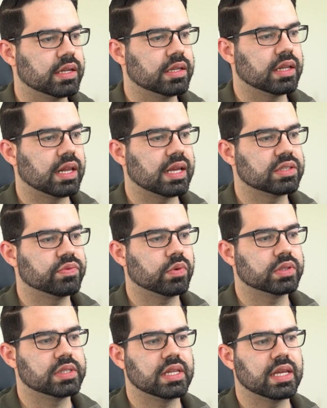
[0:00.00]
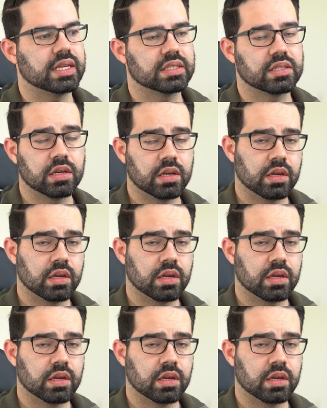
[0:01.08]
In the last 14 days,